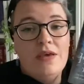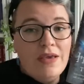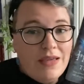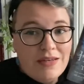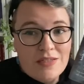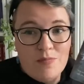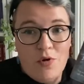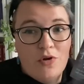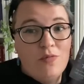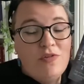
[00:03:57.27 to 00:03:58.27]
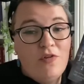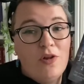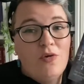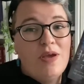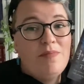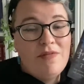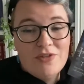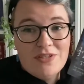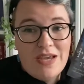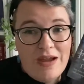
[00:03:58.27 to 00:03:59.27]
In this book, we follow a
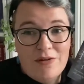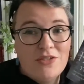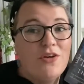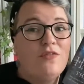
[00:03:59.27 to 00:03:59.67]
pivotal character